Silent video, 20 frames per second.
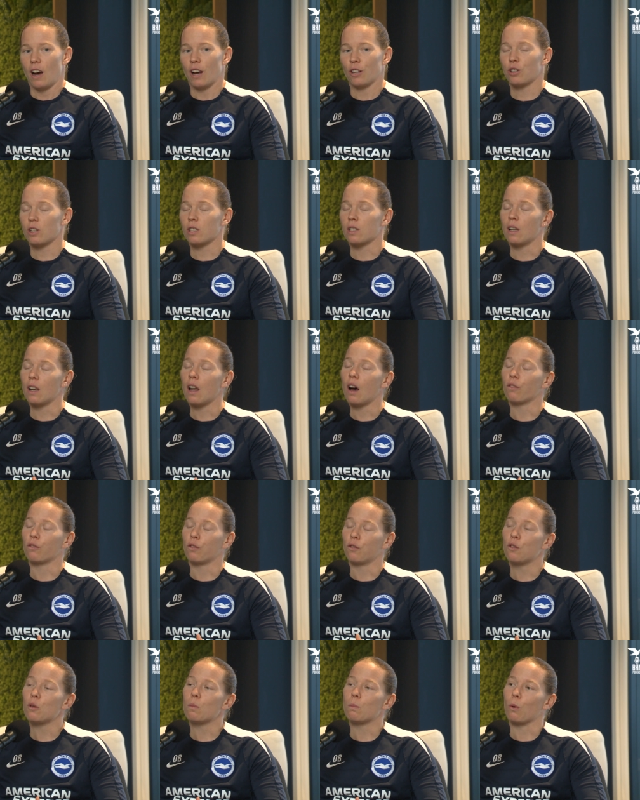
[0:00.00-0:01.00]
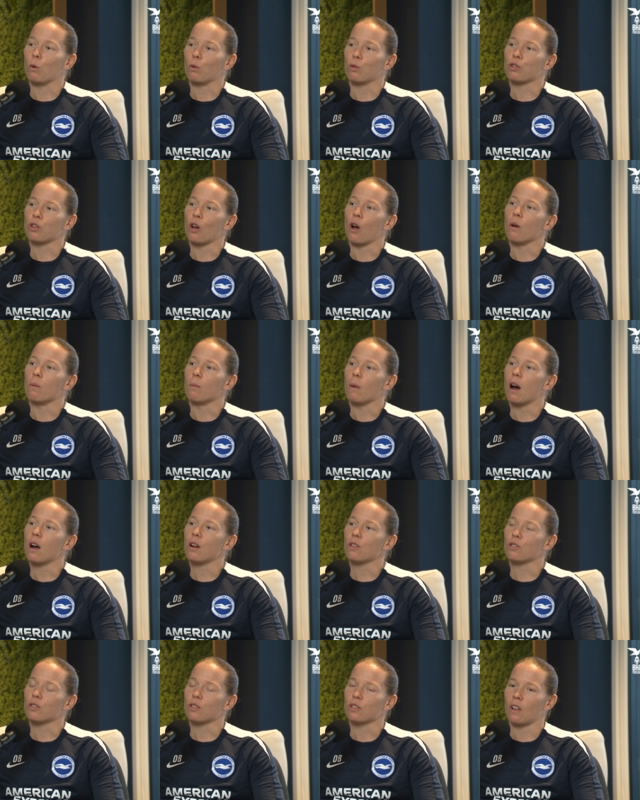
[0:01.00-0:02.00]
just loved football so
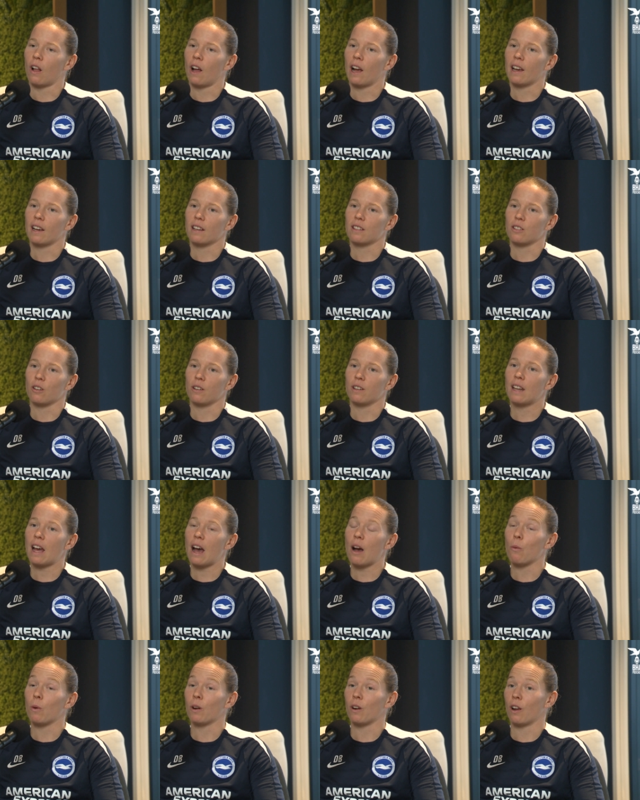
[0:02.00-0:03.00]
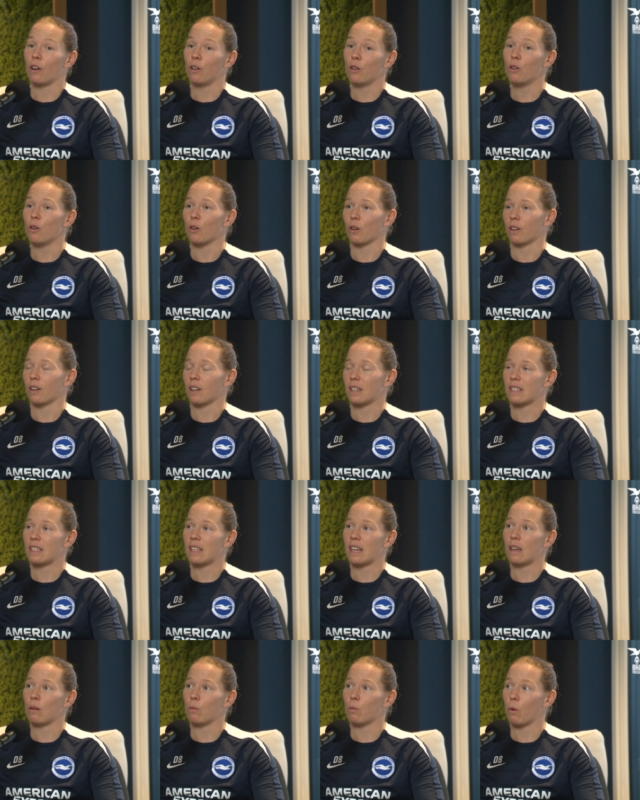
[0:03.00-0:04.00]
much. So now when I look and I
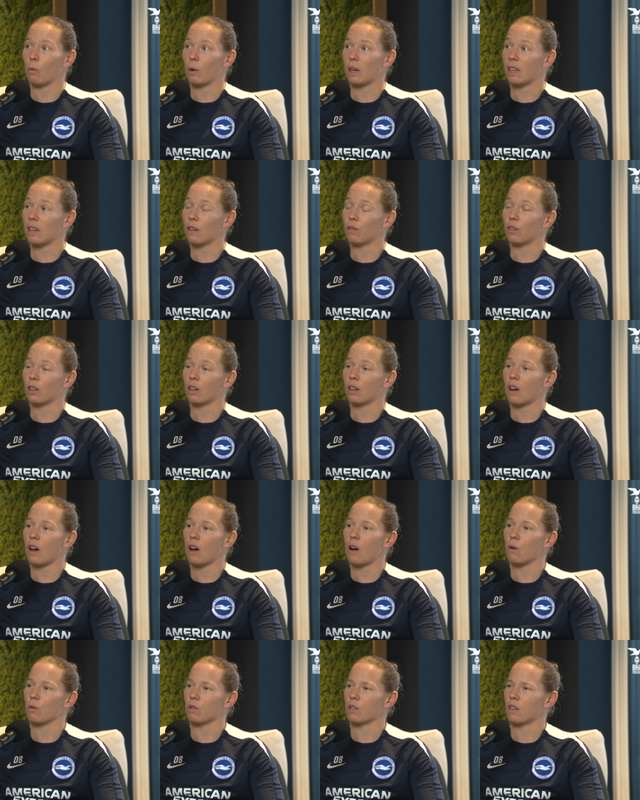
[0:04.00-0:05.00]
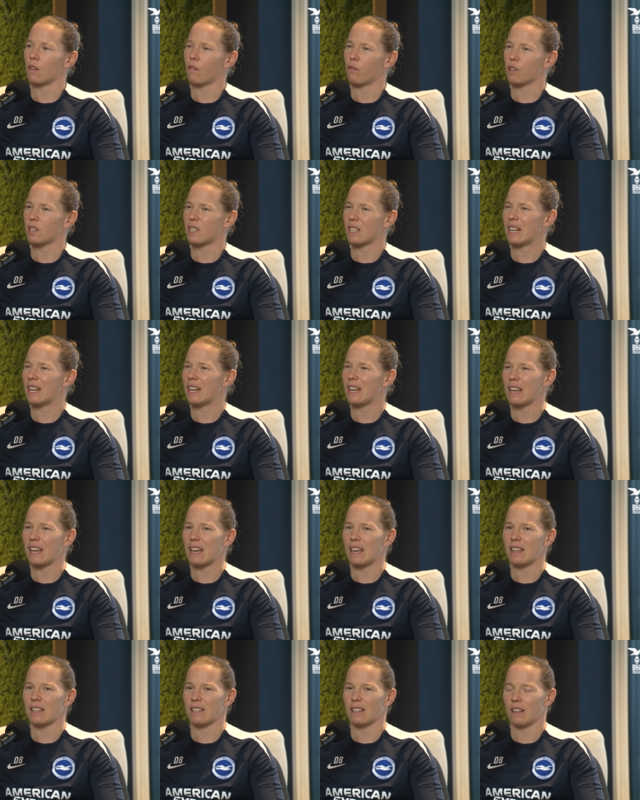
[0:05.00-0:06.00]
see what we give the girls and the
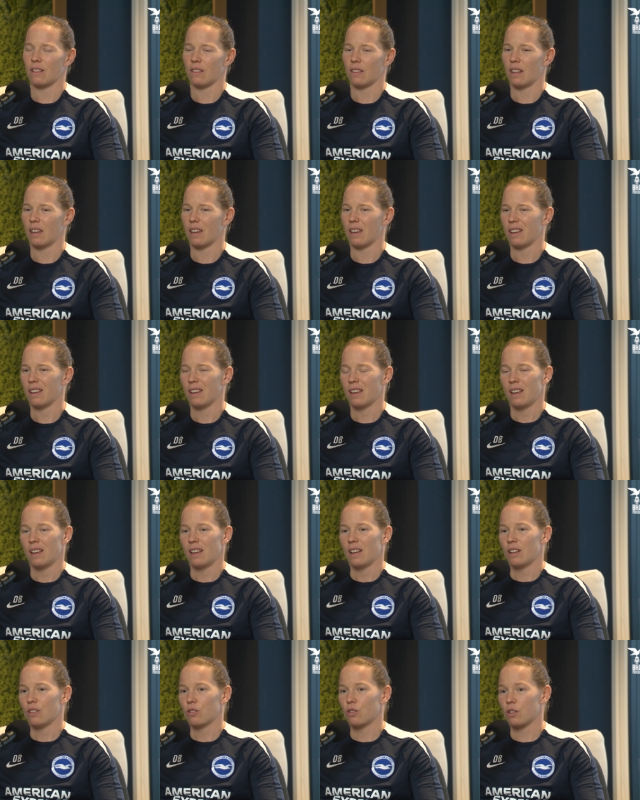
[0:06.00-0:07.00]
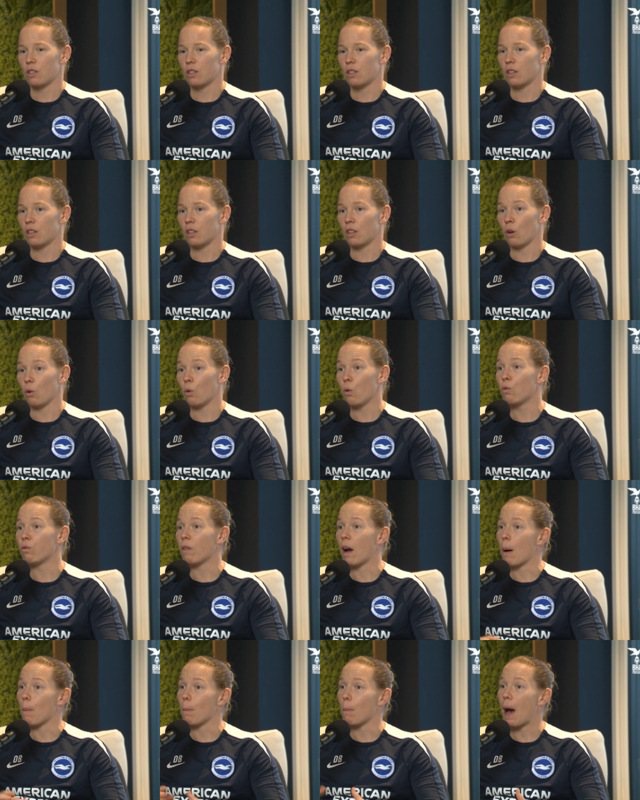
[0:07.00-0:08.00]
facilities and the
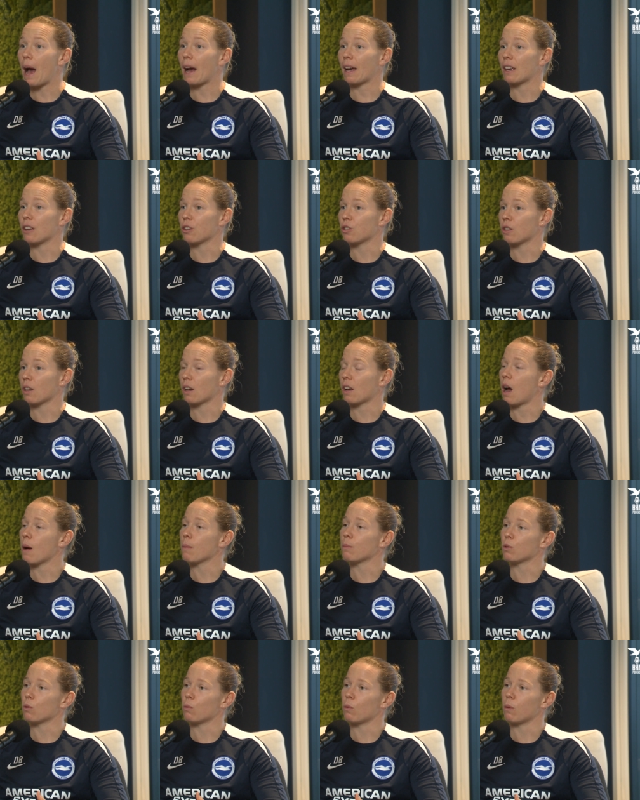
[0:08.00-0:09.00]
all-round package that comes with